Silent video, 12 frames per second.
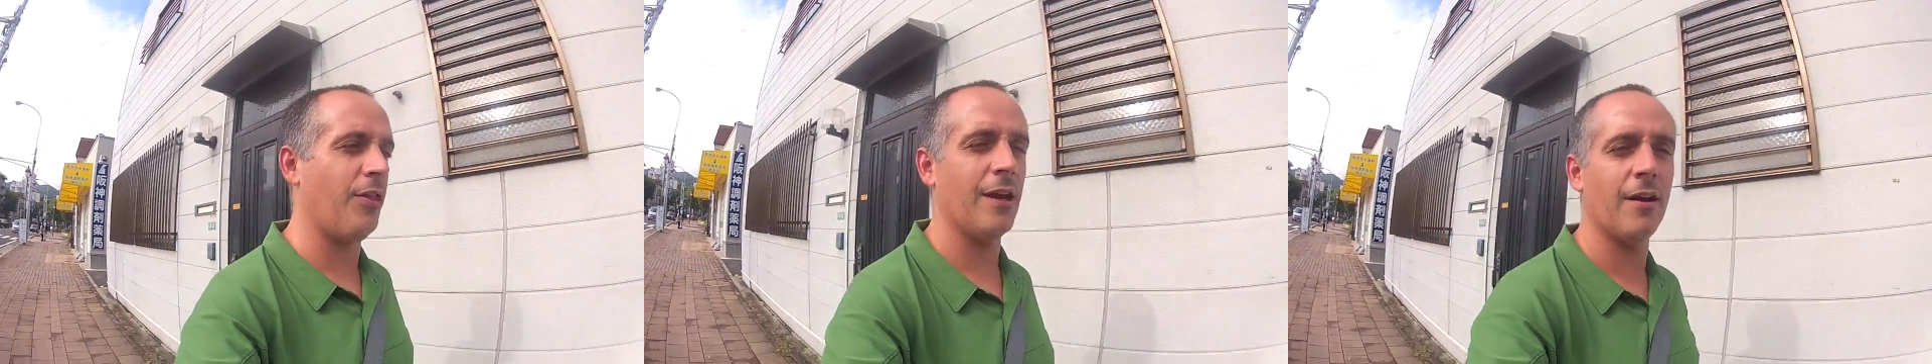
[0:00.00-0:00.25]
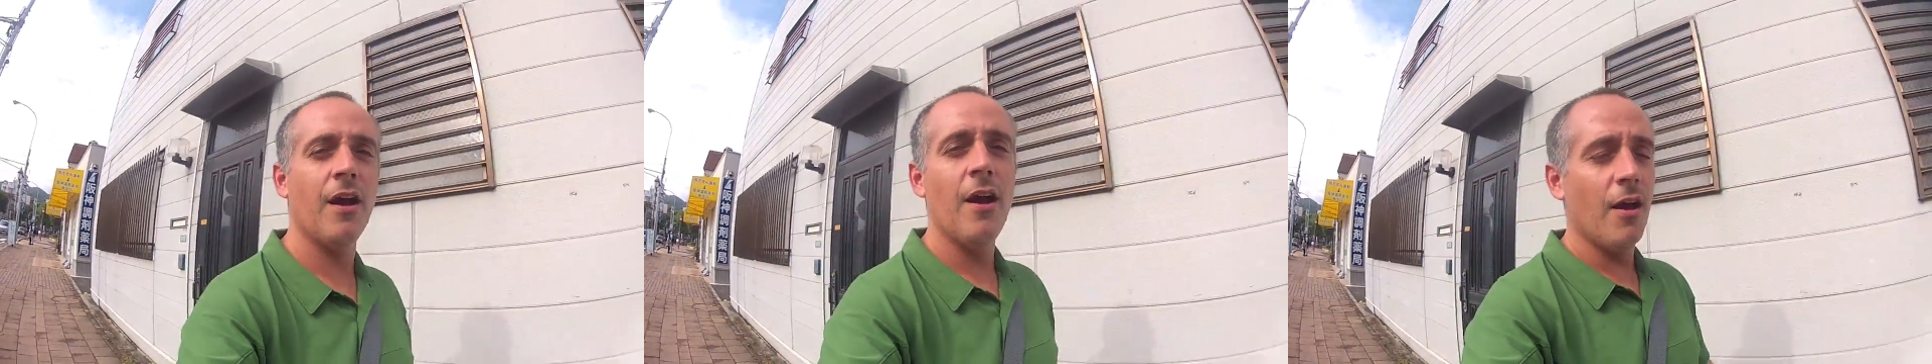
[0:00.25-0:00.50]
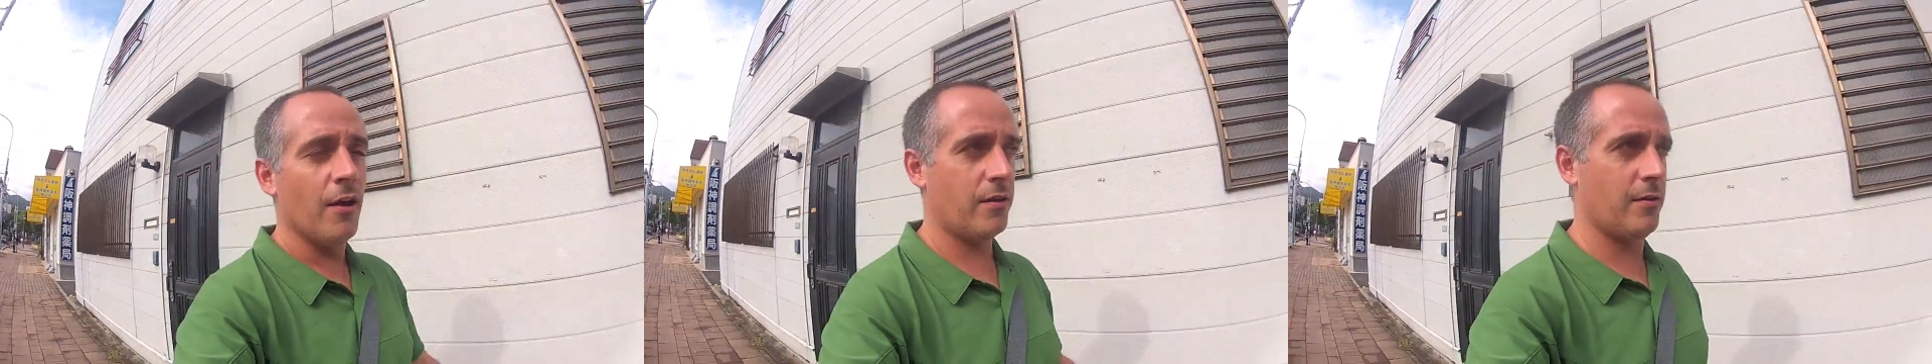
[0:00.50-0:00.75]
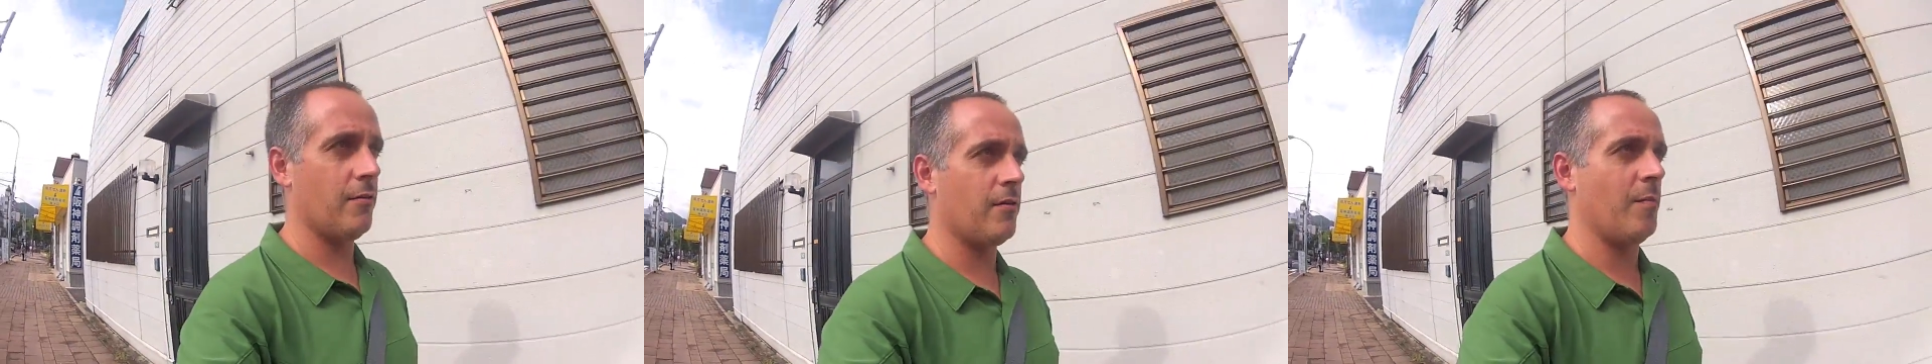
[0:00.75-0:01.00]
like
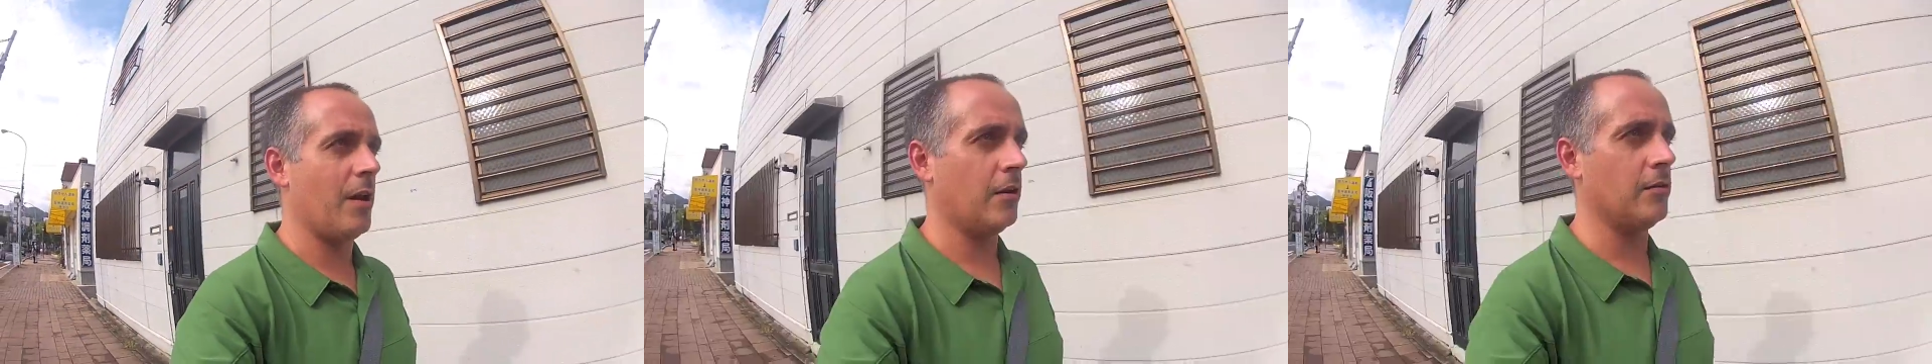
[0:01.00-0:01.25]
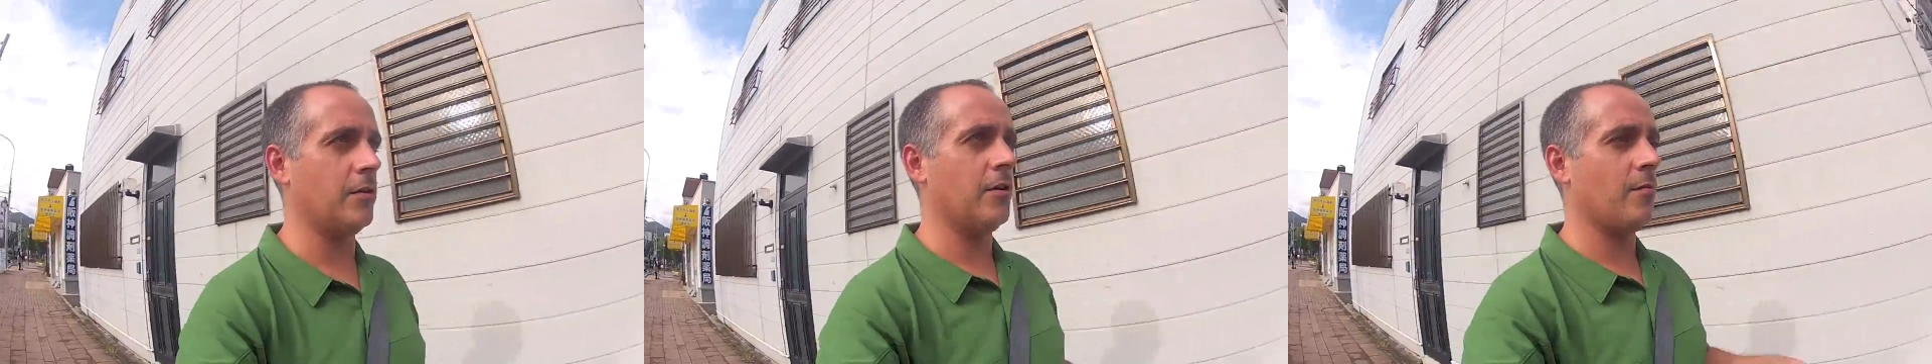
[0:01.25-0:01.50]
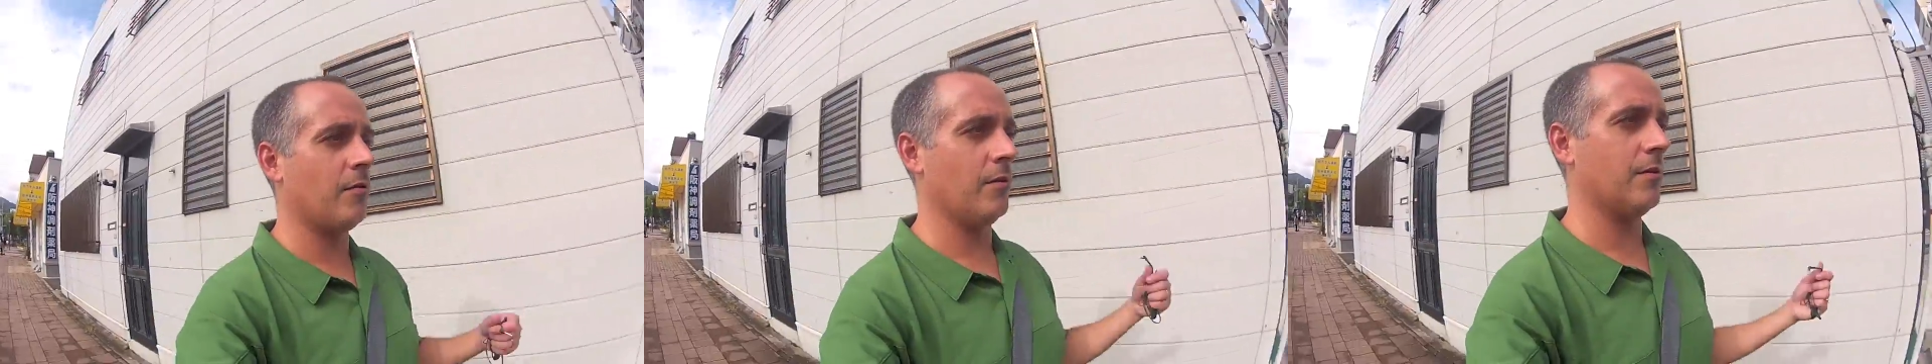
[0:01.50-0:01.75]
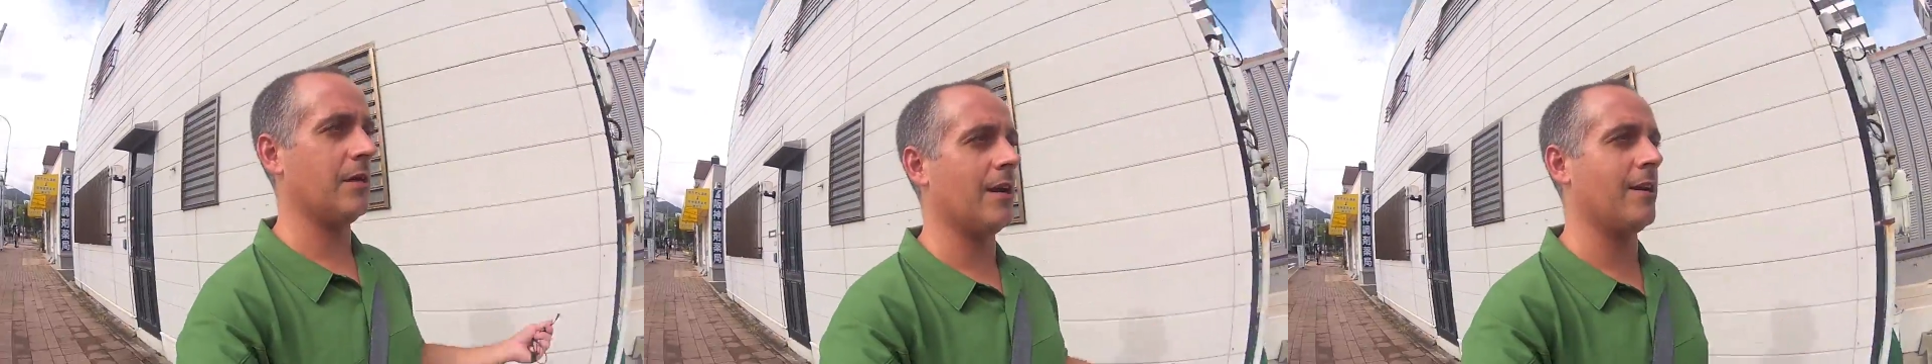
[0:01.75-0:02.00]
serious medical terms where
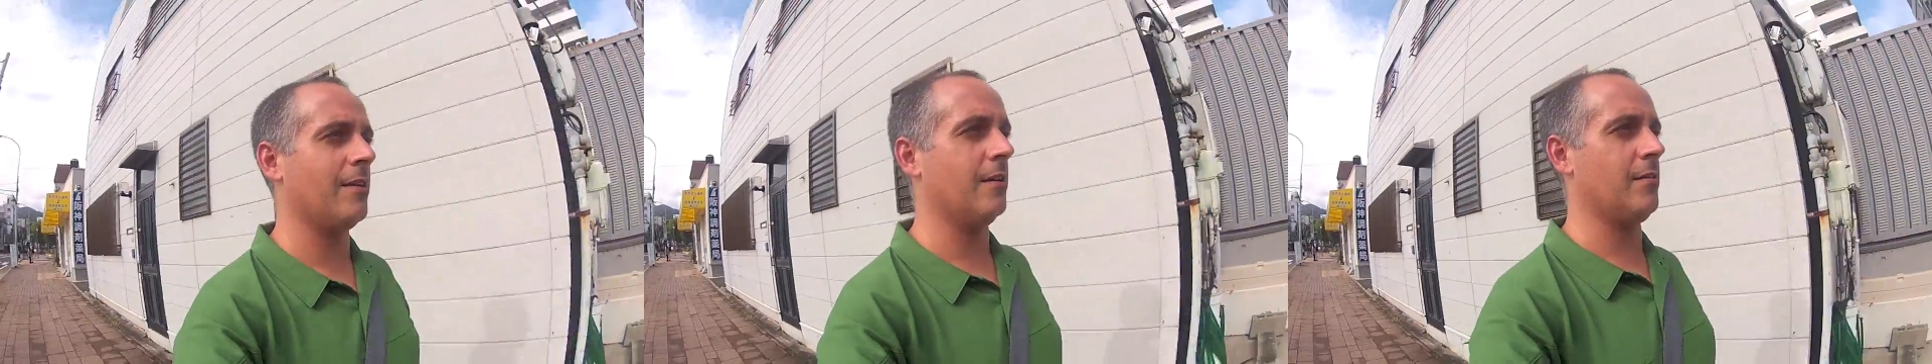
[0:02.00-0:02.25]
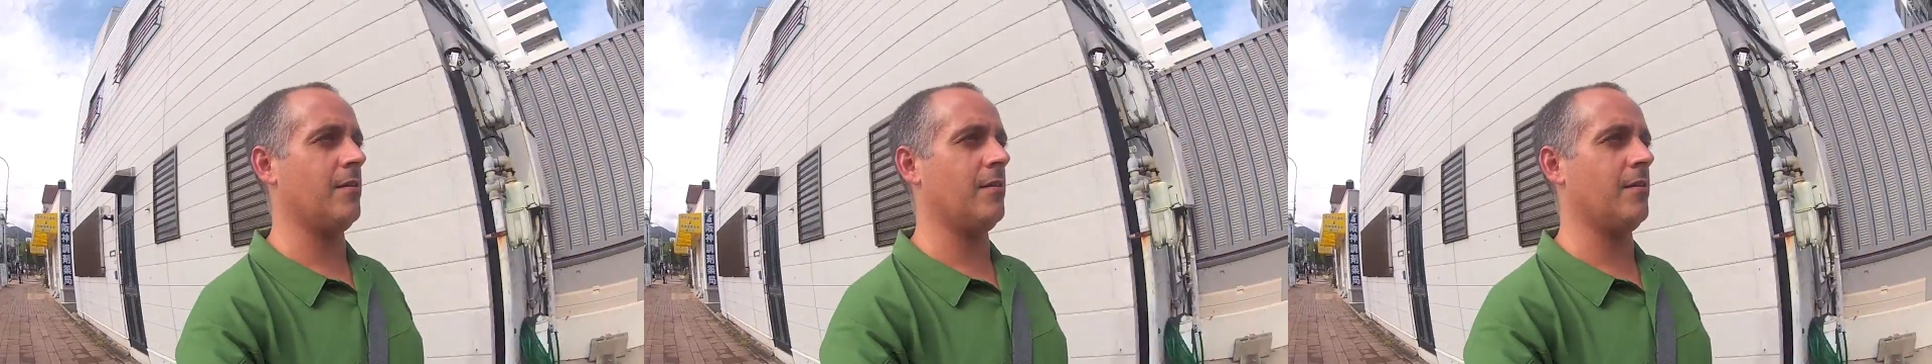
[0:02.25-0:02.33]
they're talking,